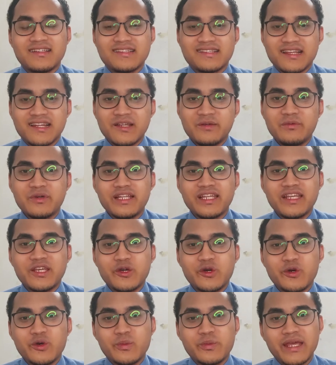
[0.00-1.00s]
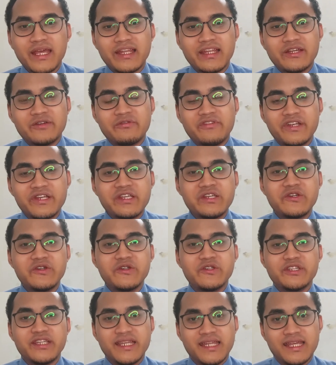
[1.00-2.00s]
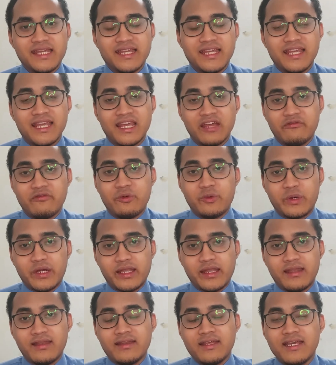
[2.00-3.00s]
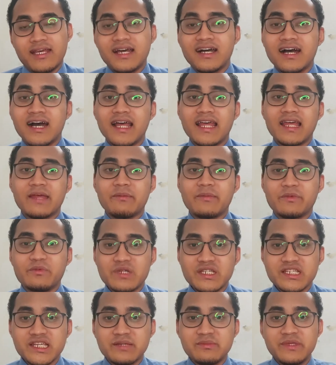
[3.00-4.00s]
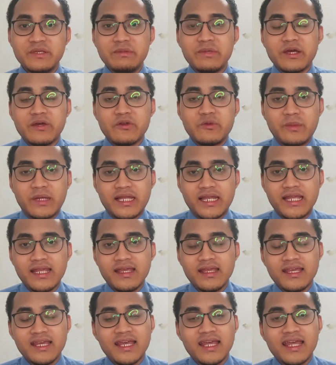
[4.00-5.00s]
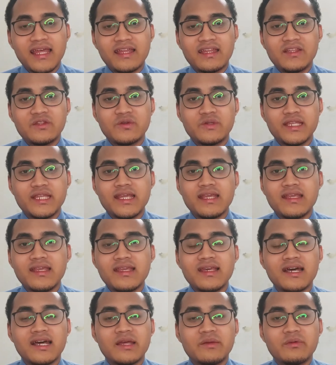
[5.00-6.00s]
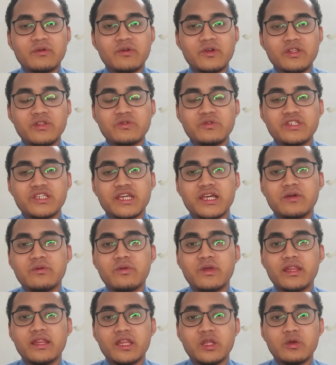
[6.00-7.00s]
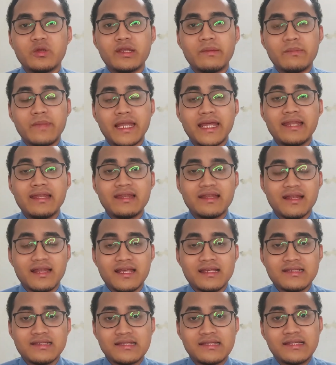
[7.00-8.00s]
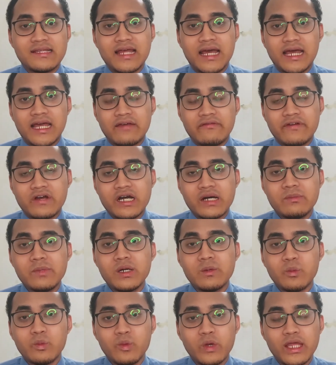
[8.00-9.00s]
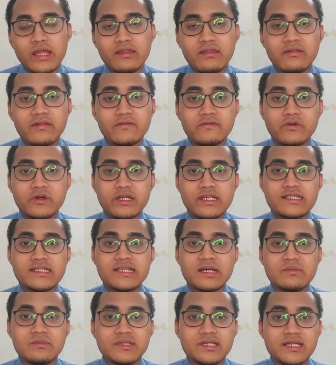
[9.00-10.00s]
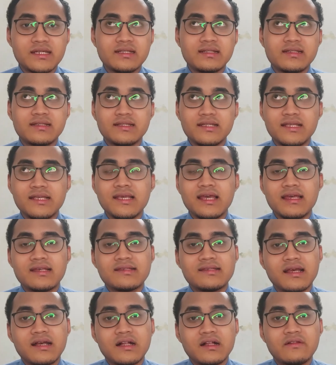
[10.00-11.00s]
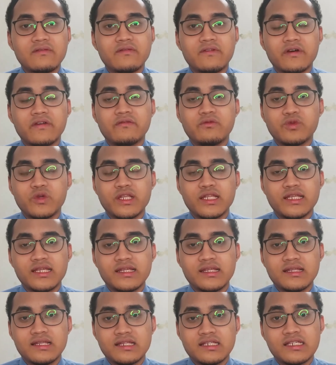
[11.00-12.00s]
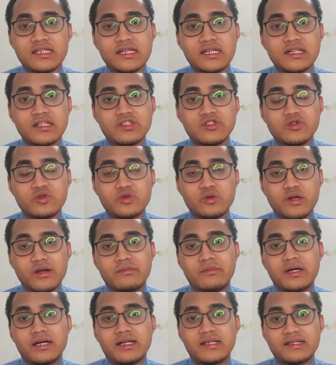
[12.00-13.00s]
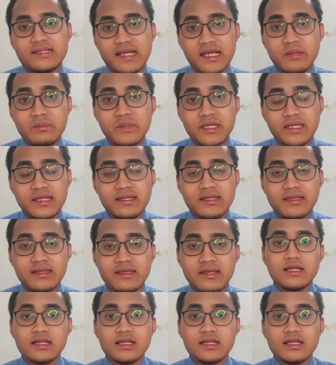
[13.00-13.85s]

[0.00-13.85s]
Assalamualaikum and a very good day everyone. I am Imran Syahmi bin Abdul Malek, and today I'm going to share with you the planned lesson that I have come up with for the subject TSL520 Teaching English Through Drama assignment.